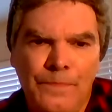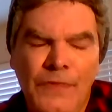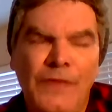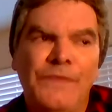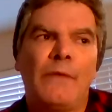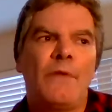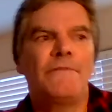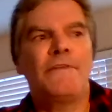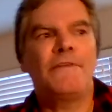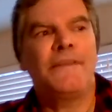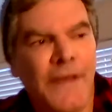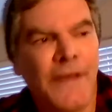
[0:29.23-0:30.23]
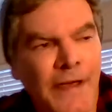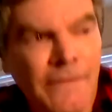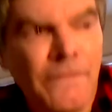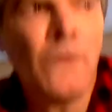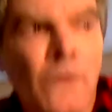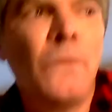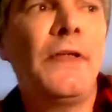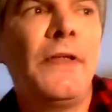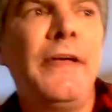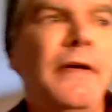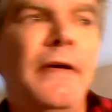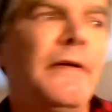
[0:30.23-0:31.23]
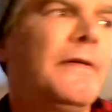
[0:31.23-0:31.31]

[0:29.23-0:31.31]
Some of us have only